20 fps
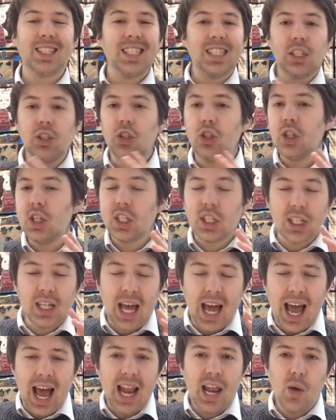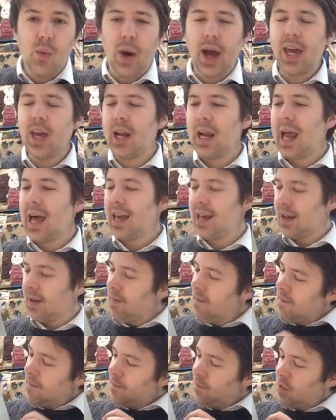And you can do this in any way you like.
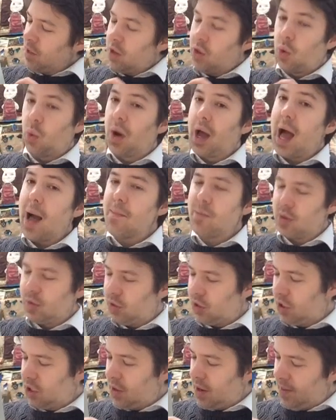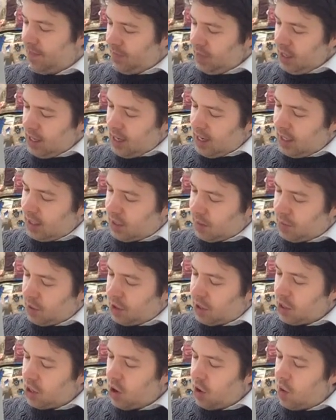The way I'm going to do it is I'm
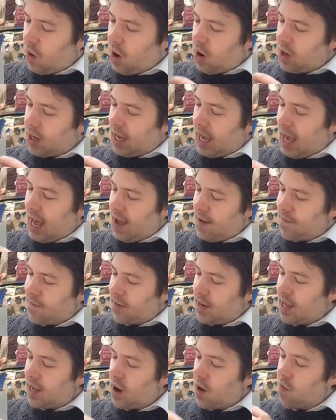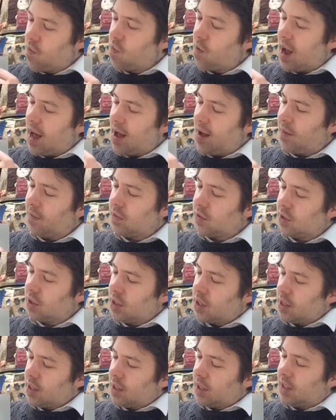going to go carefully around
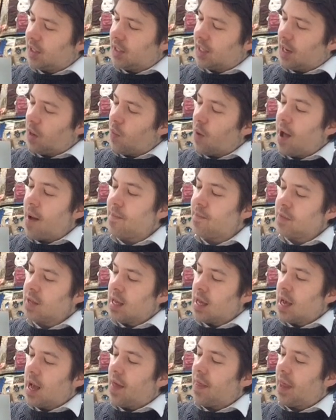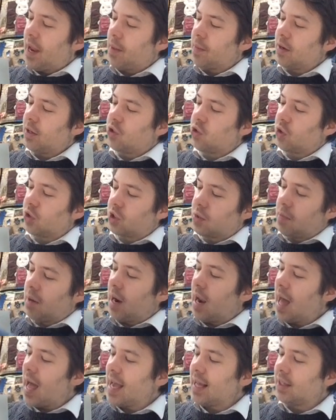the silhouette, and then I'm going to draw some
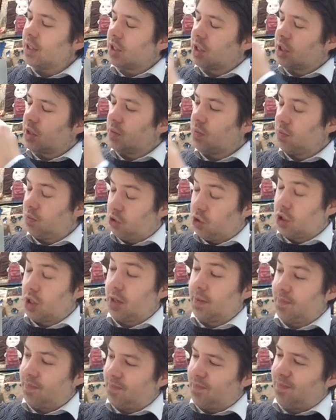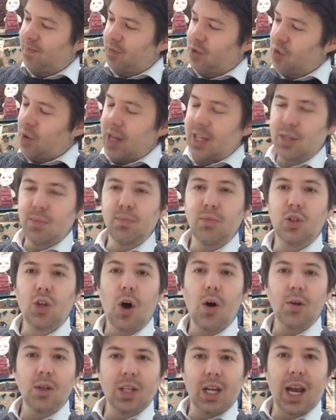lines. I'm going to create some
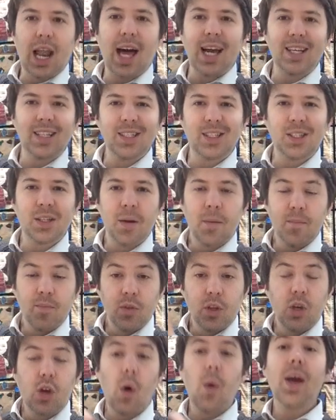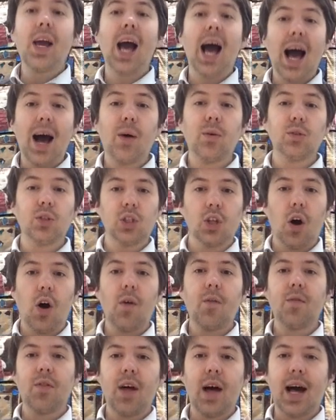dot lines going out
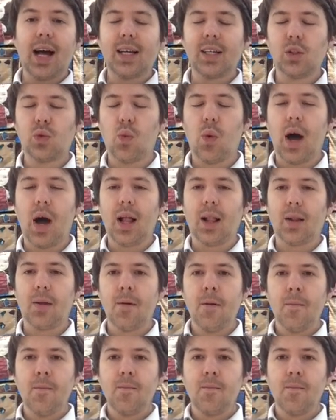of that as well,